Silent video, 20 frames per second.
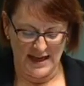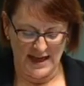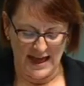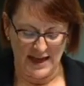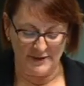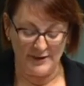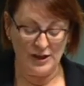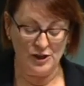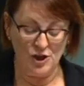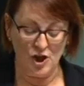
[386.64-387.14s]

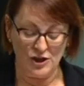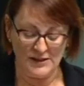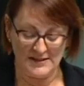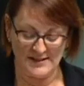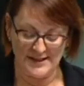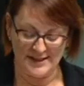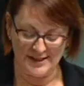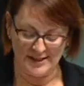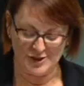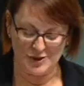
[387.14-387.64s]
Having
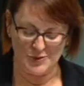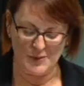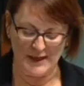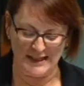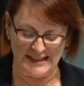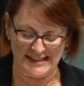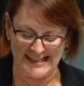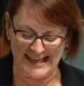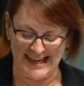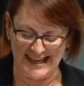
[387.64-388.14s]
lost the
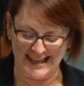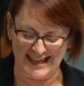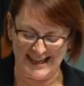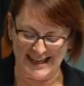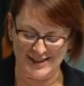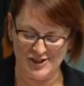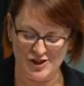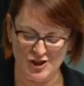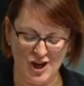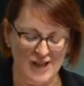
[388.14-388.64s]
2010
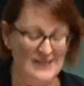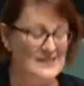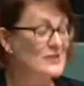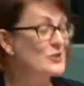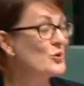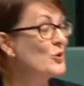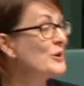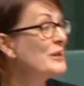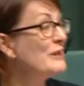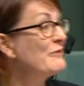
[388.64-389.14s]
election, I
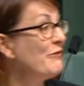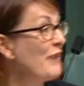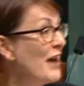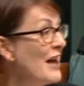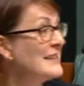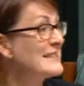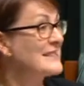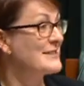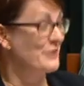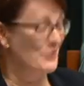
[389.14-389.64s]
sought
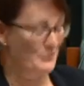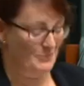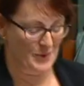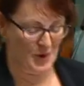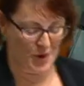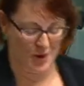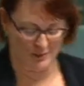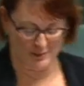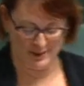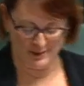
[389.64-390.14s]
advice from
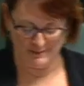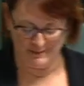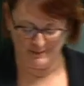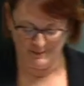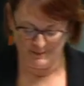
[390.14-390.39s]
Bob.